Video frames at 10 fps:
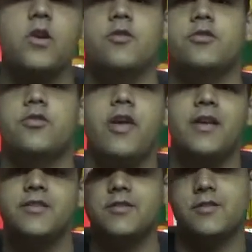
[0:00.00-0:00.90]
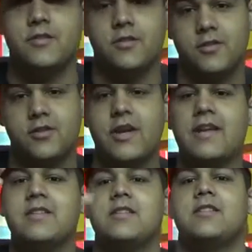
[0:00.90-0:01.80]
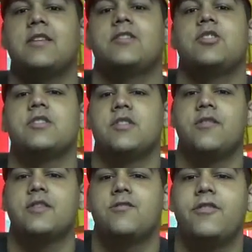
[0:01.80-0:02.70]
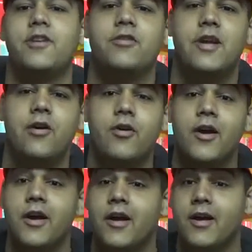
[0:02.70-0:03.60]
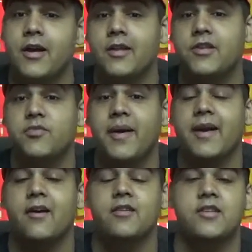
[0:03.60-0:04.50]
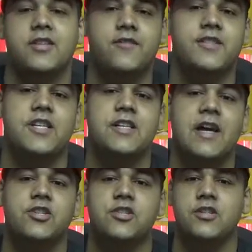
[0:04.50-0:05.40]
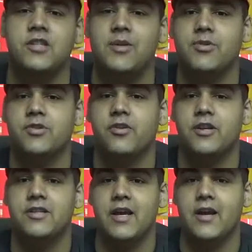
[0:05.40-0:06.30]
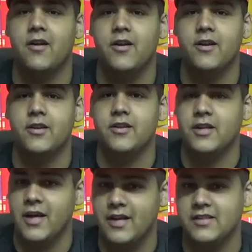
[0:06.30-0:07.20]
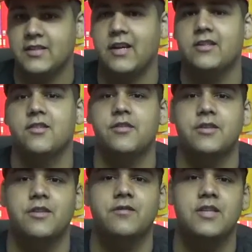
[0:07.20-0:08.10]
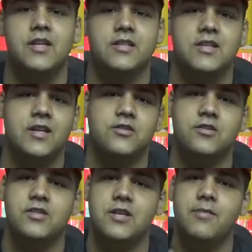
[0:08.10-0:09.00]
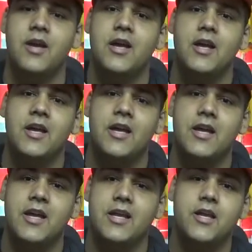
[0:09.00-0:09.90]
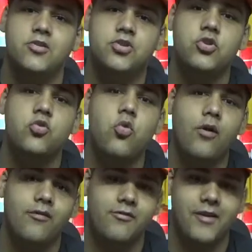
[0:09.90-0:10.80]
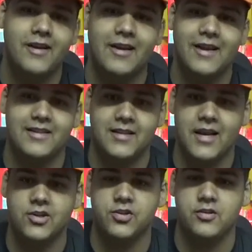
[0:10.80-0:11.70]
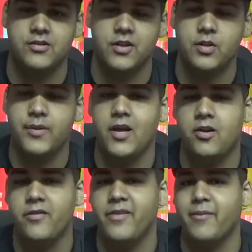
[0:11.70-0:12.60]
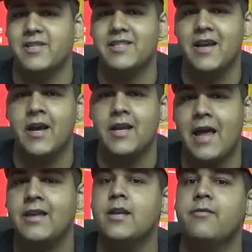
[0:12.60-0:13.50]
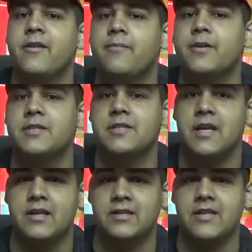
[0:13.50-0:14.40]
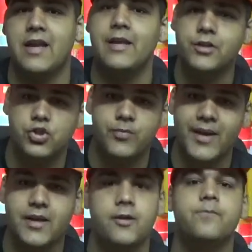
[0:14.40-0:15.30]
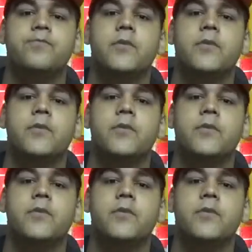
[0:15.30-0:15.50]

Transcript: So yes, to get into the gist of this video now, the Jamaica Under-17 national team is going to take on the United States Under-17 international team in two friendly internationals. It'll be on November 2nd and November 6th in Jamaica.